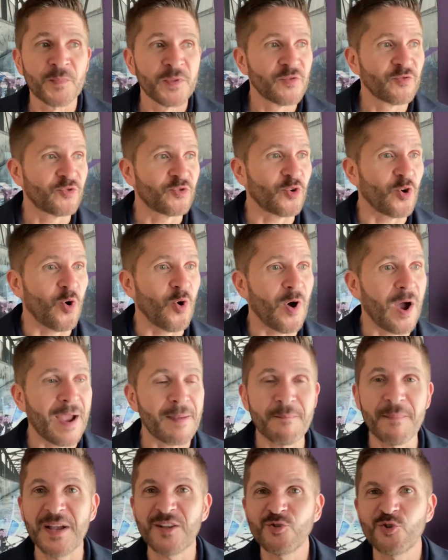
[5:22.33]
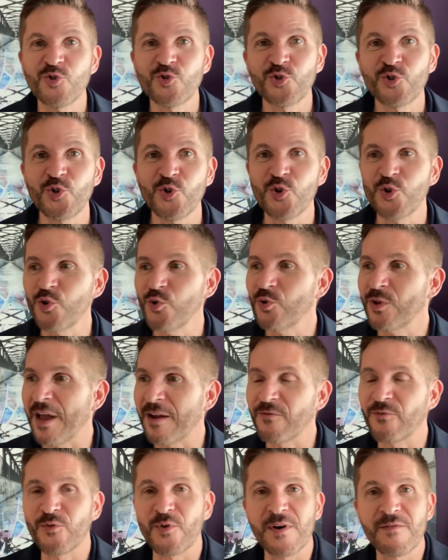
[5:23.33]
So I mentioned to you
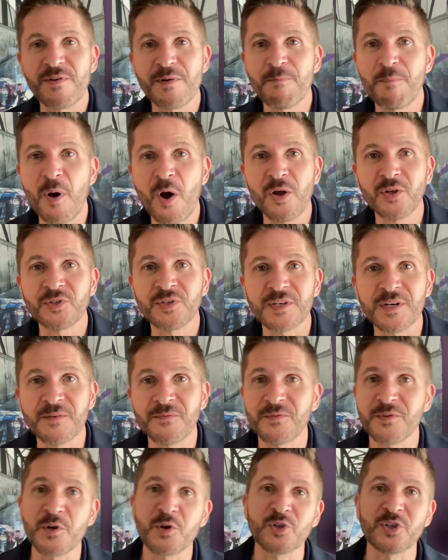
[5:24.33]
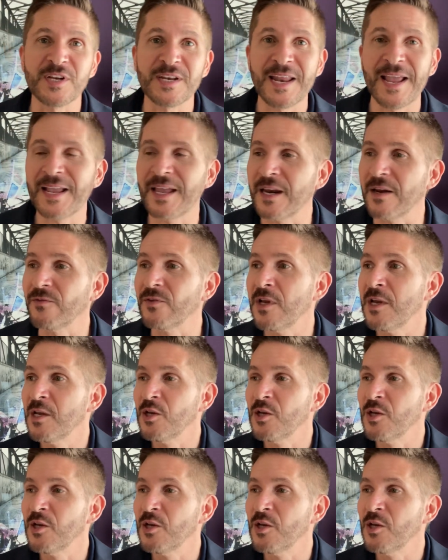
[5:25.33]
that for every positive, there's a negative.